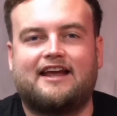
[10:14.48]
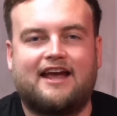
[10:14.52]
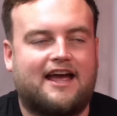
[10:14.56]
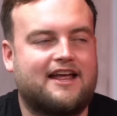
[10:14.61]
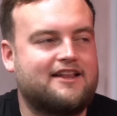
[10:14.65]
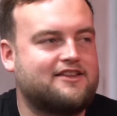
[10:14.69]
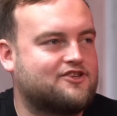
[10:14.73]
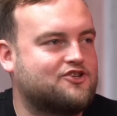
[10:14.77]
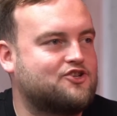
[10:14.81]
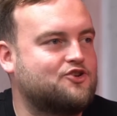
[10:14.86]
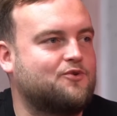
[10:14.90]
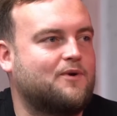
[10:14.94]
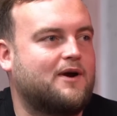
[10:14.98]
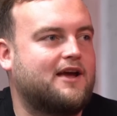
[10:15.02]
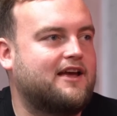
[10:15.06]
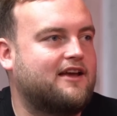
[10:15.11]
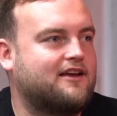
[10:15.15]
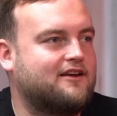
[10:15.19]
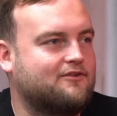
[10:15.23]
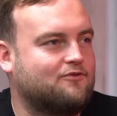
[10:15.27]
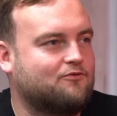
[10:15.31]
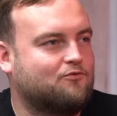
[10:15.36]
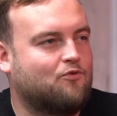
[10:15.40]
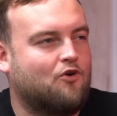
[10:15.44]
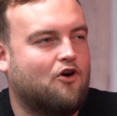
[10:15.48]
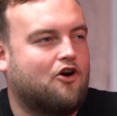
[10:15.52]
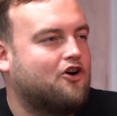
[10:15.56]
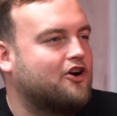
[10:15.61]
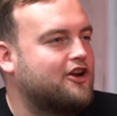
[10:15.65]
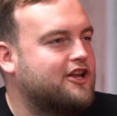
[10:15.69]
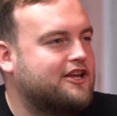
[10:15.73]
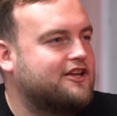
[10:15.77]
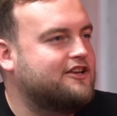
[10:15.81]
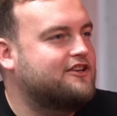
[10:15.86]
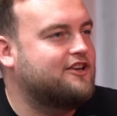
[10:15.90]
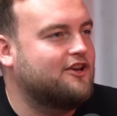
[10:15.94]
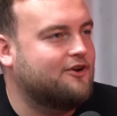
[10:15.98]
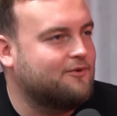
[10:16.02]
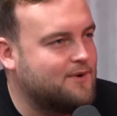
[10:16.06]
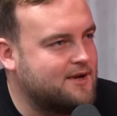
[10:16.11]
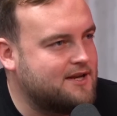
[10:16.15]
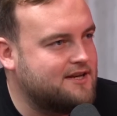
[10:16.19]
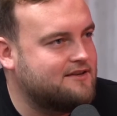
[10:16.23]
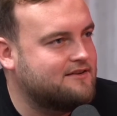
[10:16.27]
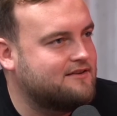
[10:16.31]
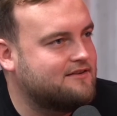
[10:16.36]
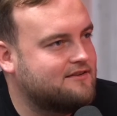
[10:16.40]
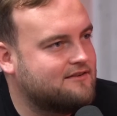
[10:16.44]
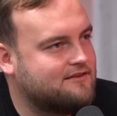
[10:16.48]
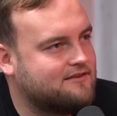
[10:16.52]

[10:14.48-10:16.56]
get to it, what are you doing?